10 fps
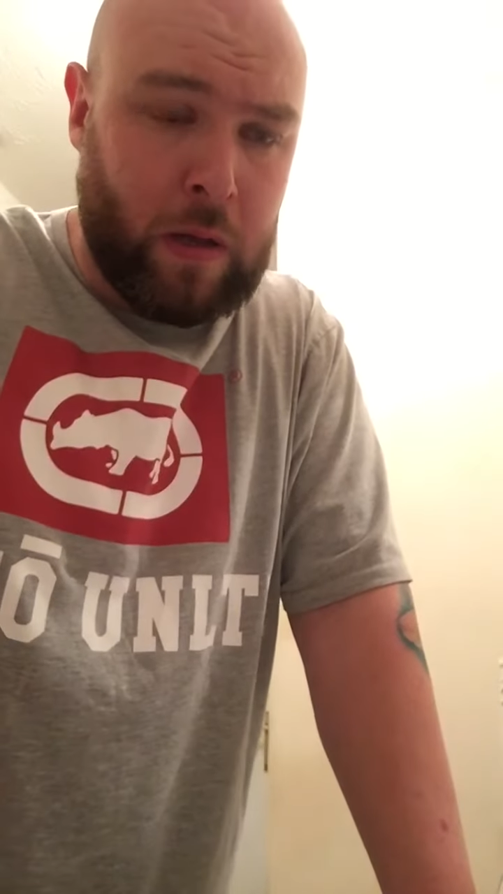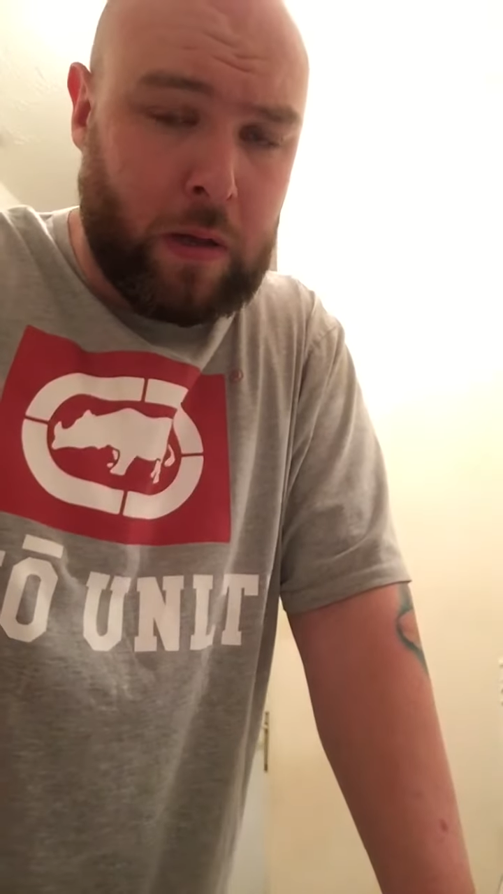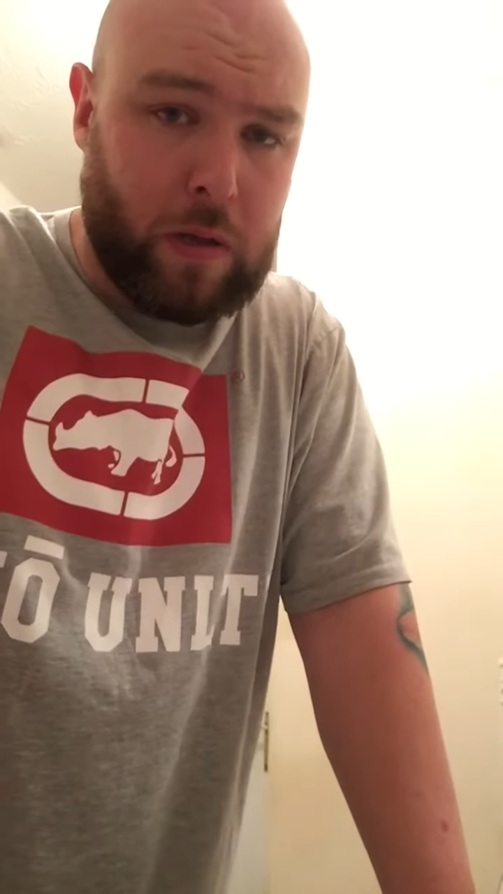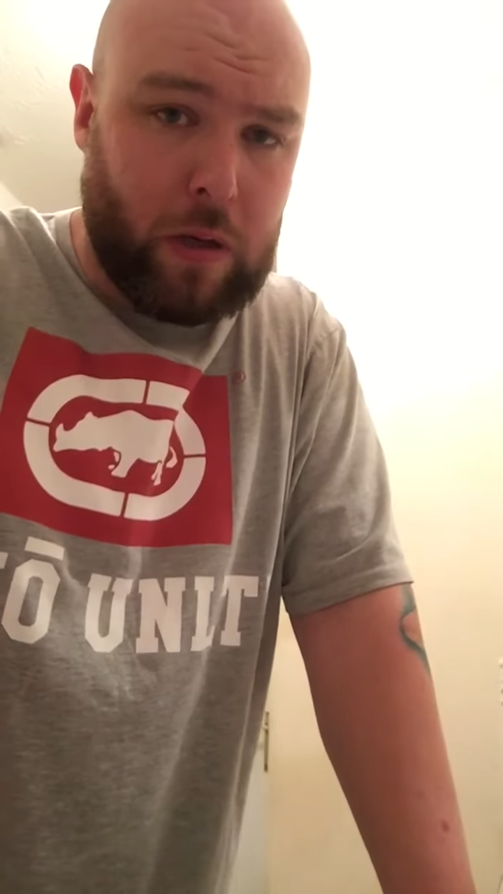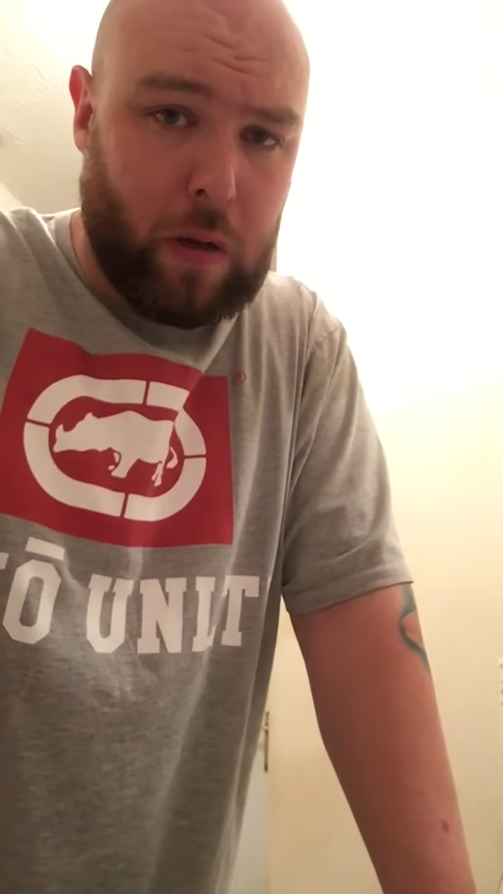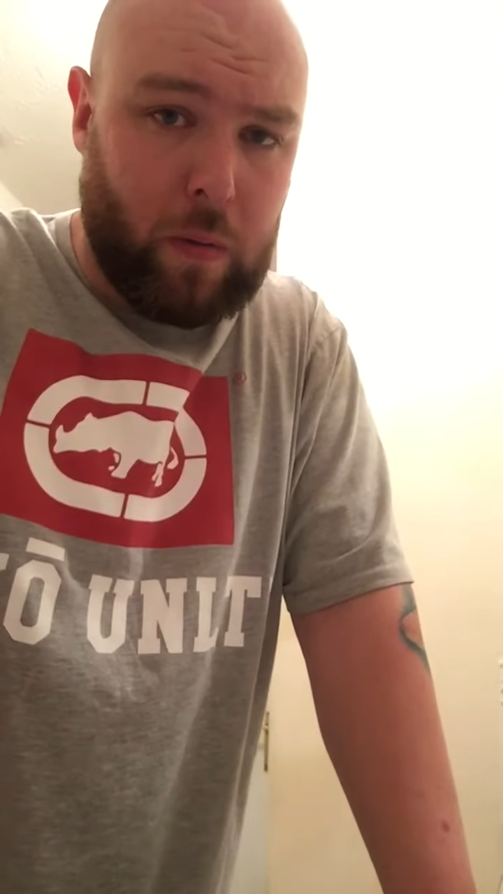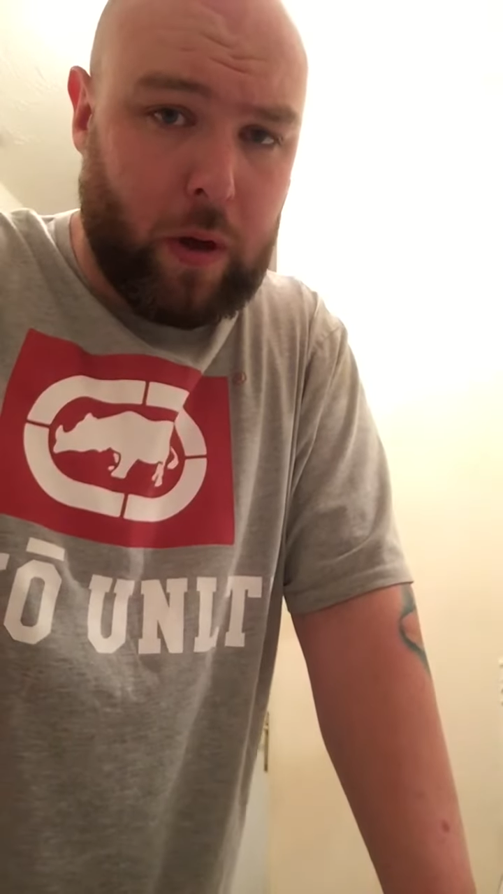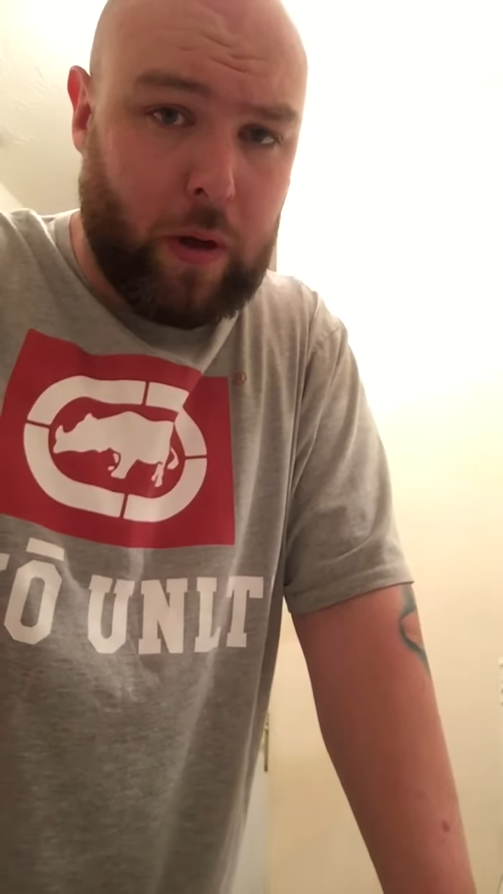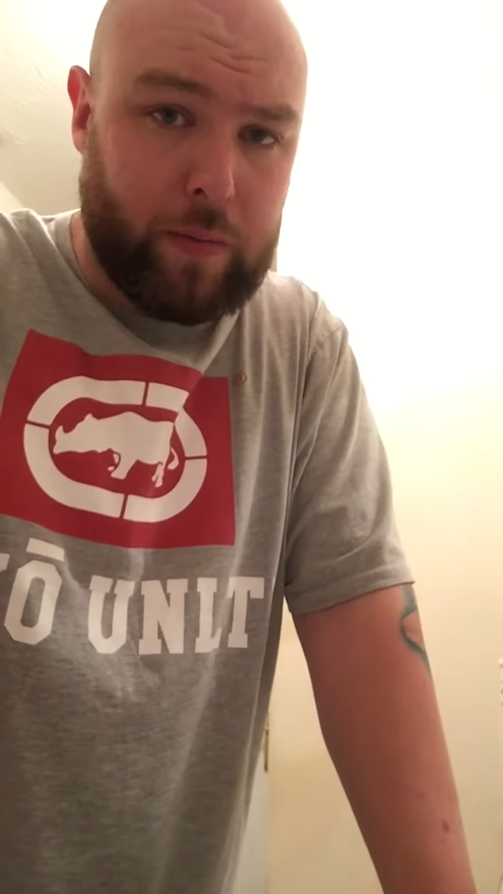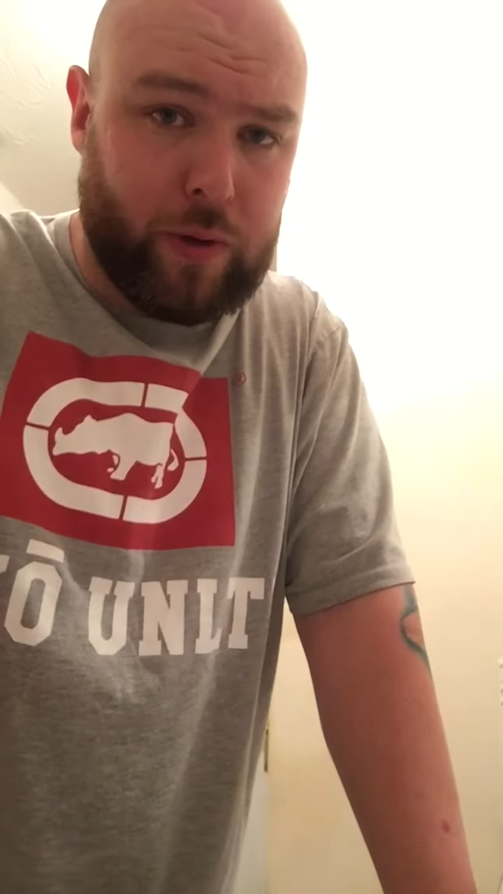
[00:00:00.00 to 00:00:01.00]
so
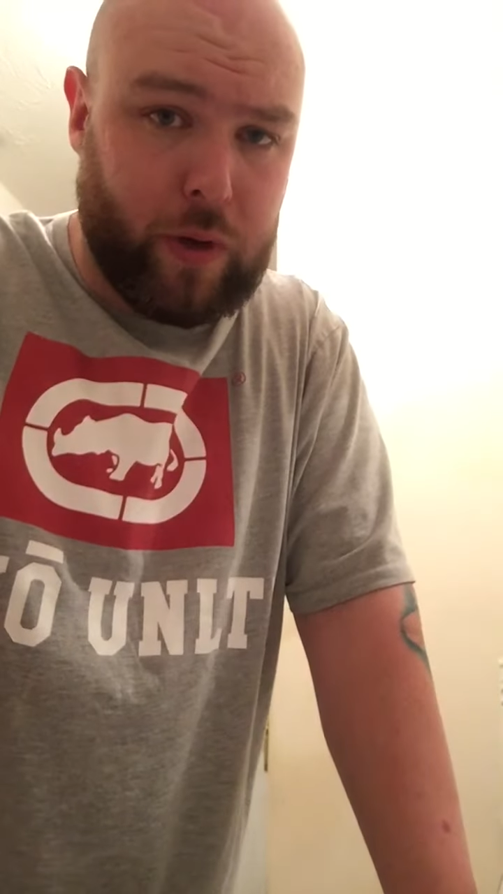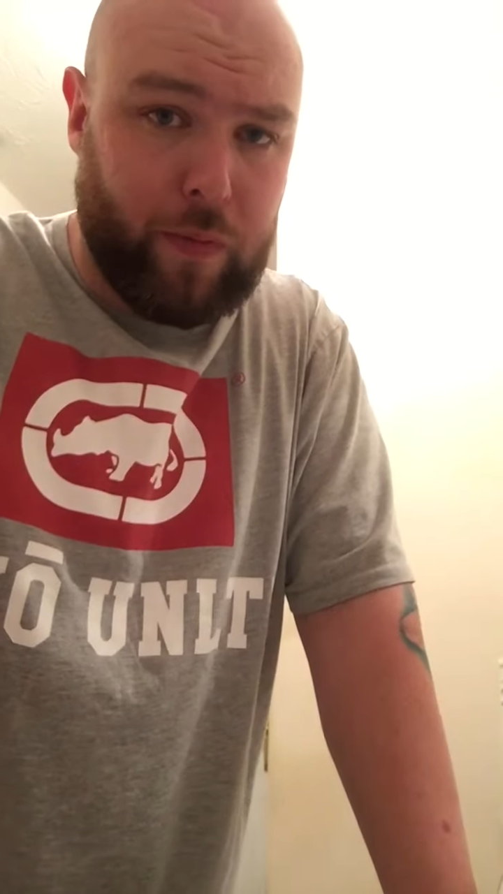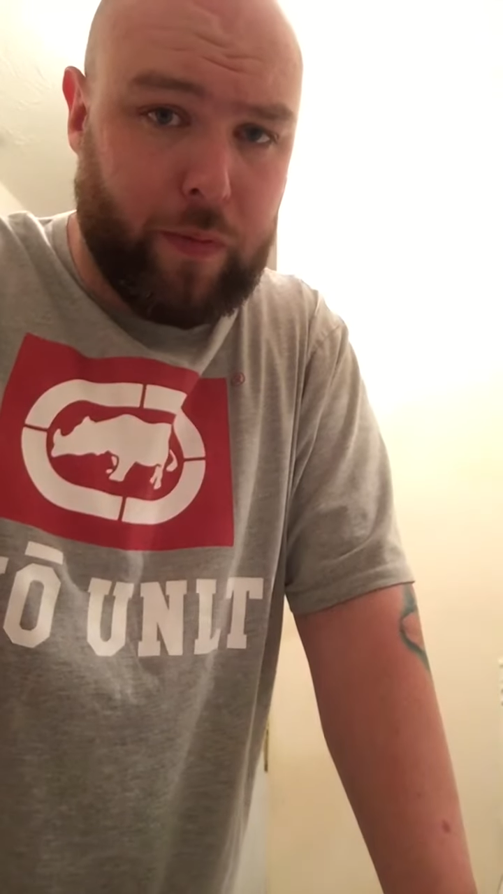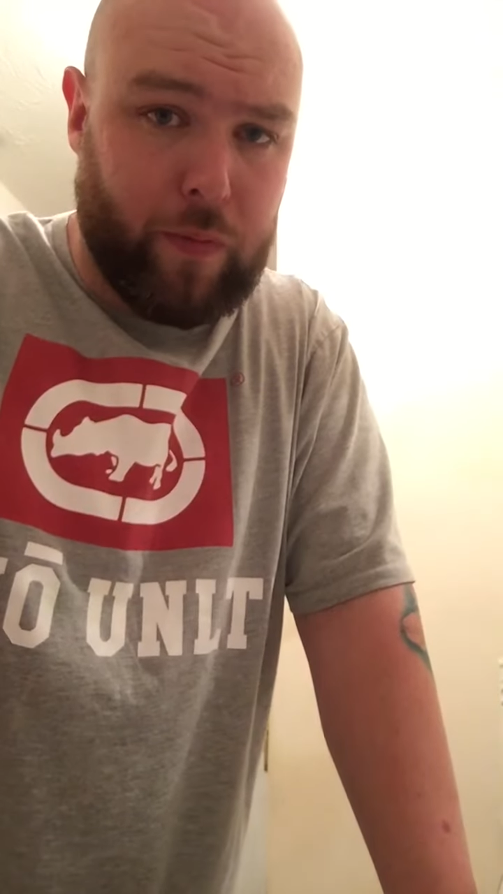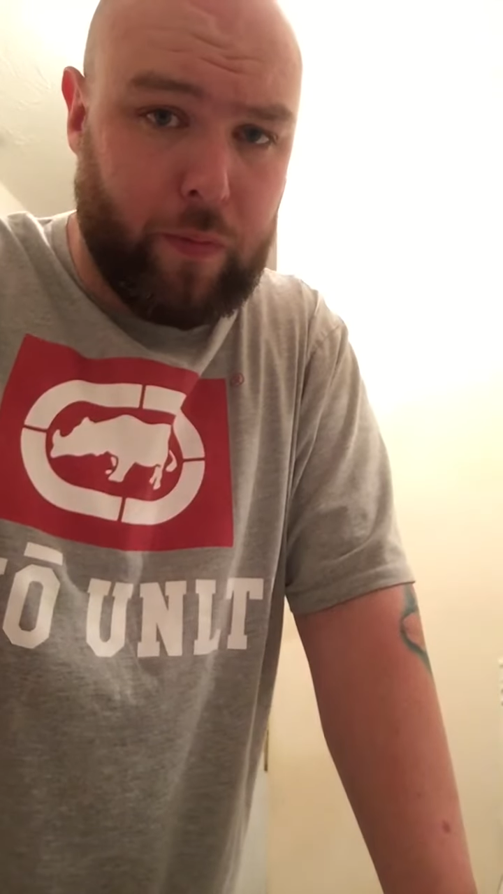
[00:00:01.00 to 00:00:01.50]
I'm just going to